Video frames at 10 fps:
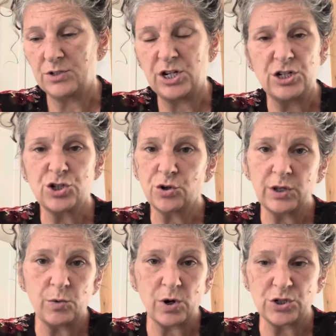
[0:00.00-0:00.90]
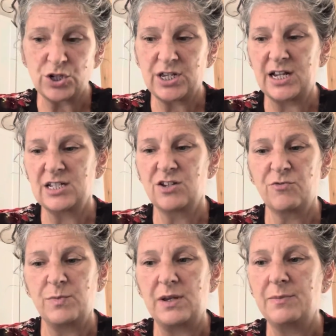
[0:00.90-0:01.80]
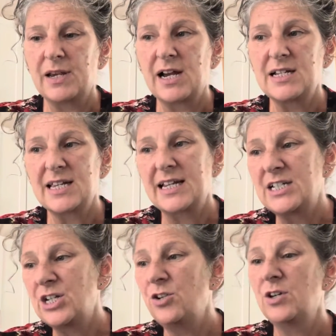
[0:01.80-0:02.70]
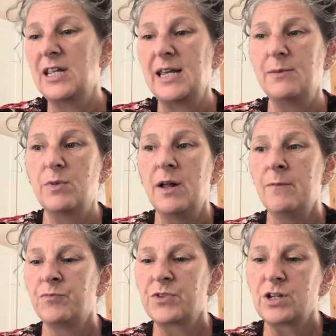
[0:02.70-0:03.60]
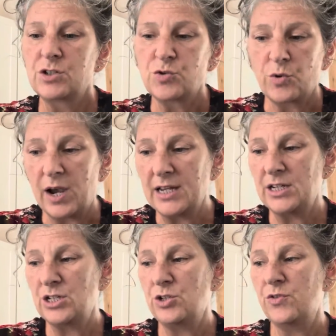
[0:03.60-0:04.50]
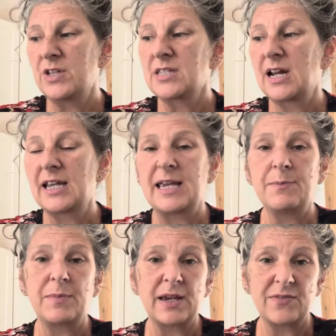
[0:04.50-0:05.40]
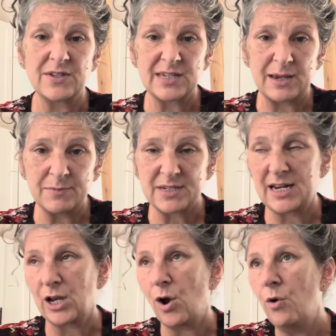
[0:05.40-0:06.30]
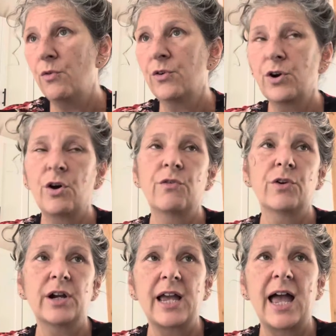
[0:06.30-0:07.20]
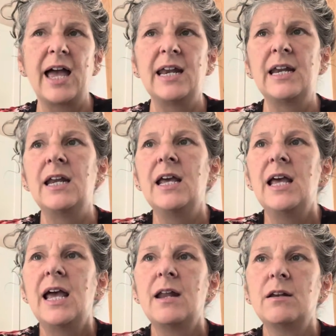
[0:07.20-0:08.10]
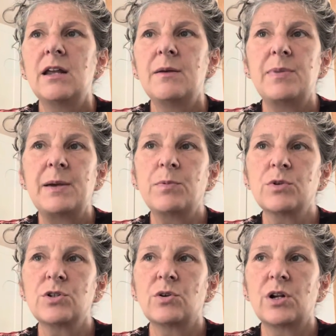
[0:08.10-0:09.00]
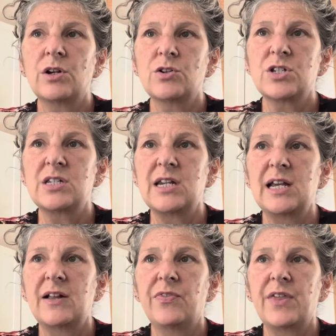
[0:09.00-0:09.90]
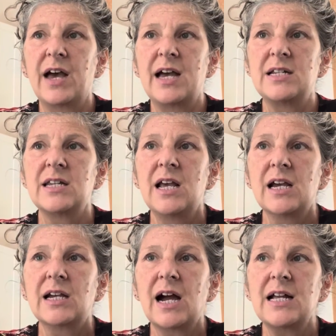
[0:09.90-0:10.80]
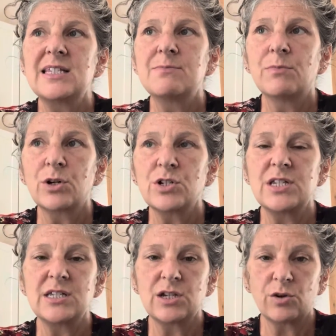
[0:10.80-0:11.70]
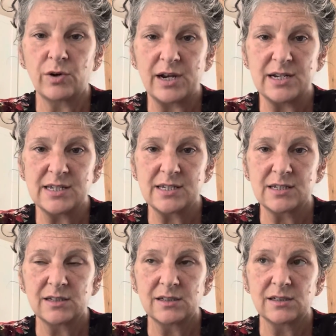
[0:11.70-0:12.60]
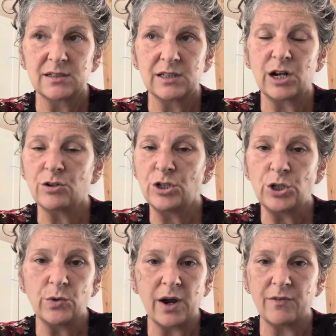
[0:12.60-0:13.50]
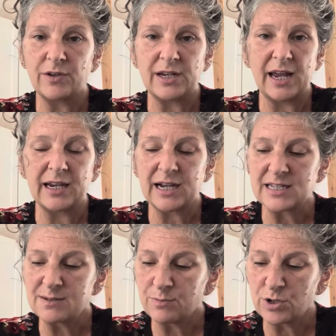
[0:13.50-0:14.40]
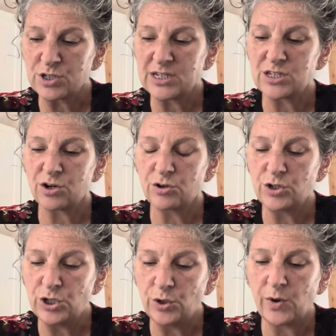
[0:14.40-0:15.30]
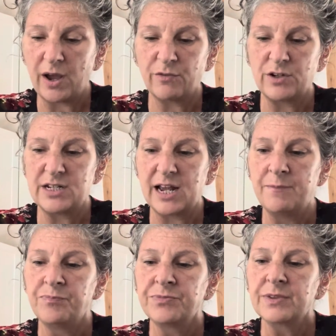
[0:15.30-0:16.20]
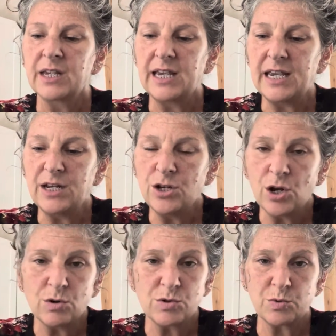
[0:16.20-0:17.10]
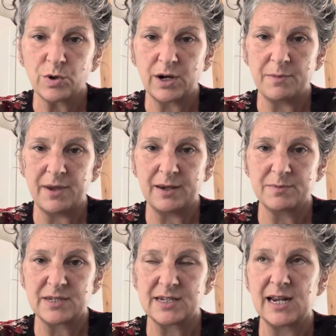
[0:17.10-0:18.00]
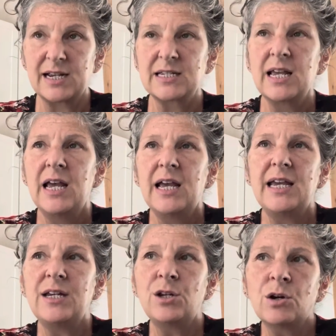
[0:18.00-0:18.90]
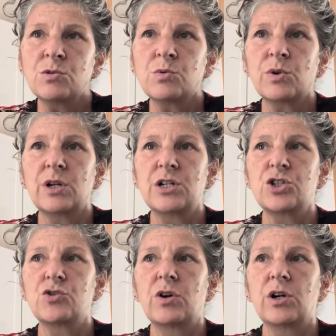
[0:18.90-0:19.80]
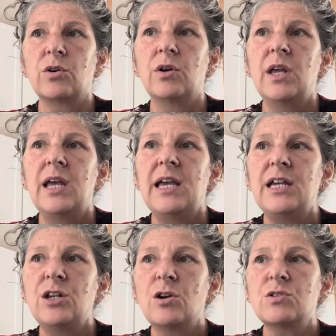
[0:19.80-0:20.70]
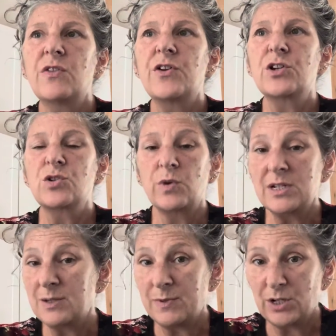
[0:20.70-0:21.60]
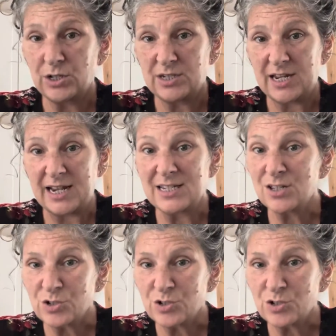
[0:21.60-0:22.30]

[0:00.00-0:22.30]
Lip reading: surely washed his hands of me because I continue to keep trying to do this and I keep making the same mistake over and over again. And people don't understand that God's mercies and grace, they're new every day. God's mercies are new every day. He knows we're going to make mistakes. He knows we're going to struggle. He knows that there's going to be good days, there's